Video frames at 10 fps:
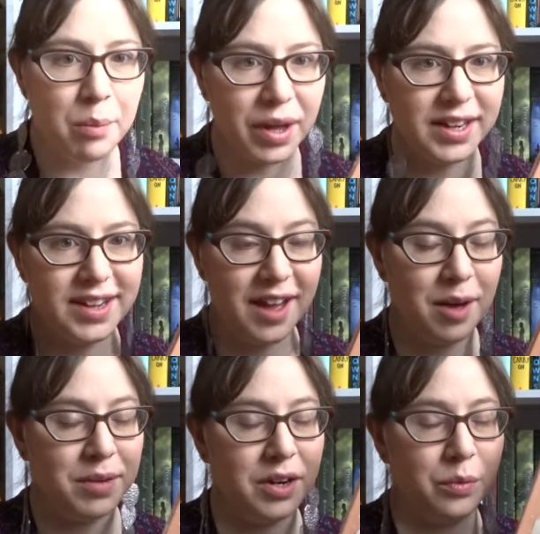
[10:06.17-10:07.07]
But yeah,
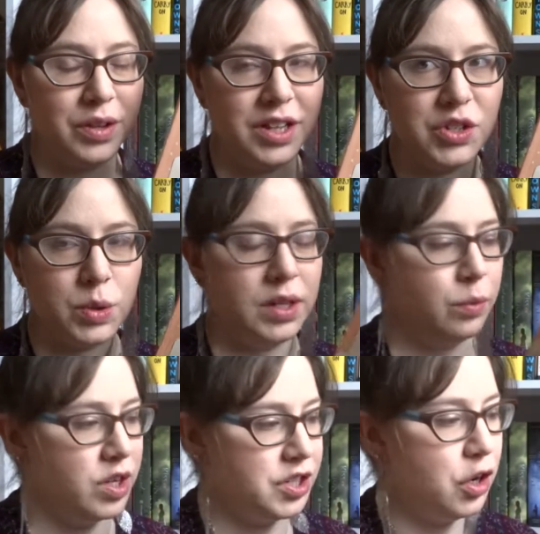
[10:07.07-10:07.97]
I'm gonna really enjoy
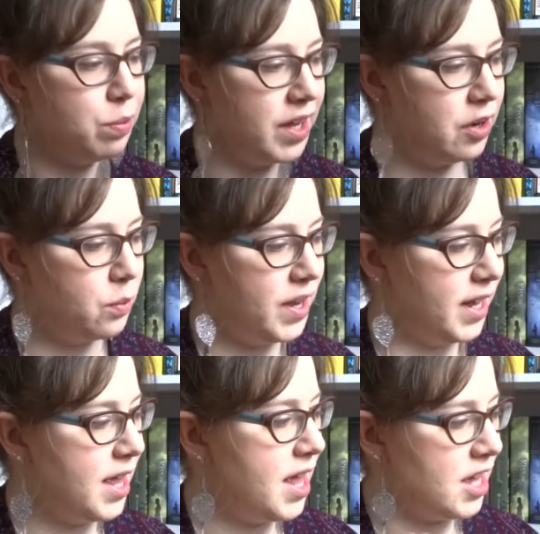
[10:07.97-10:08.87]
watching her plan her wedding.